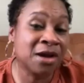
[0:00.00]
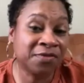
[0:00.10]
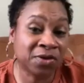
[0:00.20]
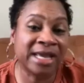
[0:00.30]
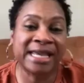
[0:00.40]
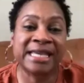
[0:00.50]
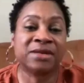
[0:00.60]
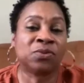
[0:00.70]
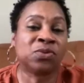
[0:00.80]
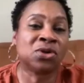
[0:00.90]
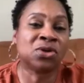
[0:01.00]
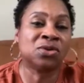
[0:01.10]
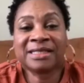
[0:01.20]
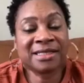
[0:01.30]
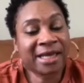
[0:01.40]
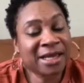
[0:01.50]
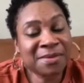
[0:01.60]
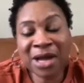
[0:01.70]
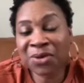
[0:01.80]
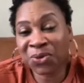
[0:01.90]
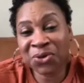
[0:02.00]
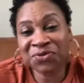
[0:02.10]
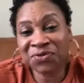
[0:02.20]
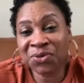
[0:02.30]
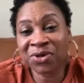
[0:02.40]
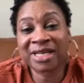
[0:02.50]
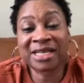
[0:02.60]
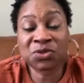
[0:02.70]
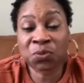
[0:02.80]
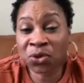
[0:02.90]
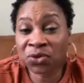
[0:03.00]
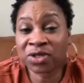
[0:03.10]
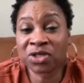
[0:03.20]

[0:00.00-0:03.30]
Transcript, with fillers: but it will take my word for it. It's worth it.